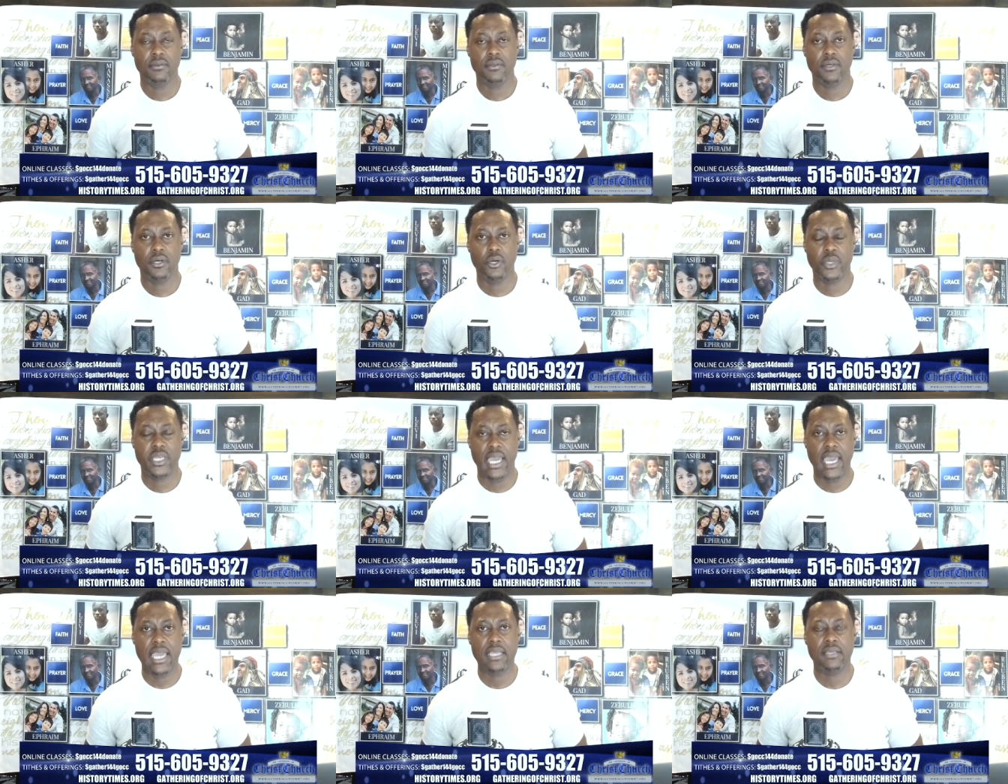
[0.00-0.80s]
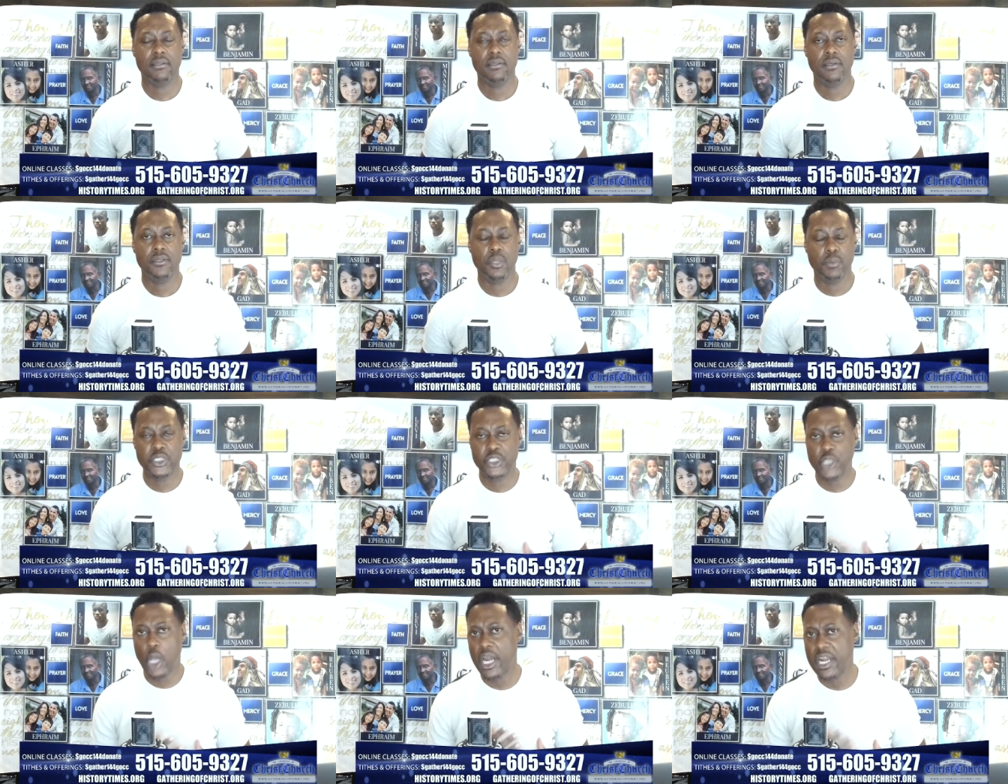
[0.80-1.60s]
Okay? The
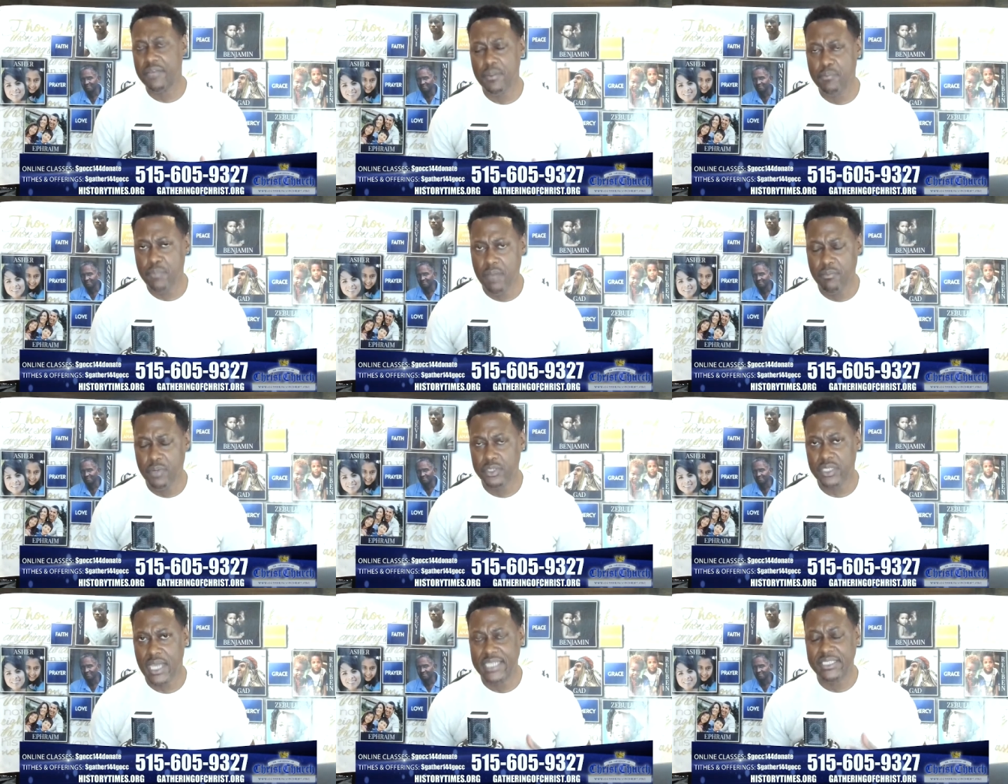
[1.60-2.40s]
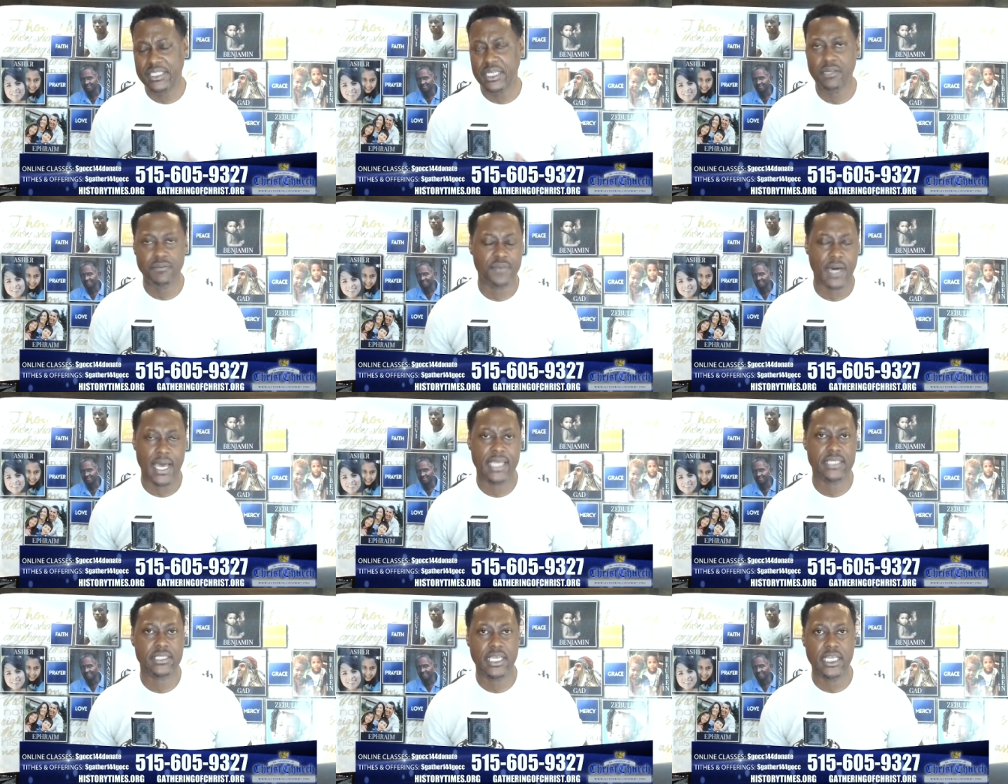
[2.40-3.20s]
majority of the members identify
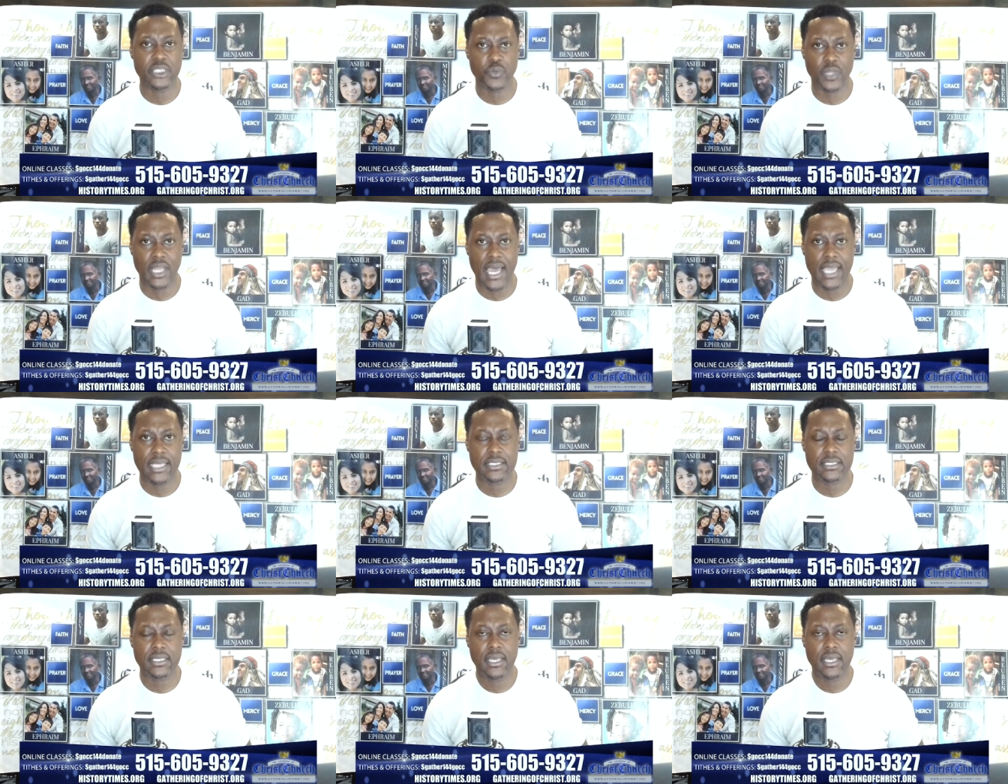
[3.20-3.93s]
as Israelites.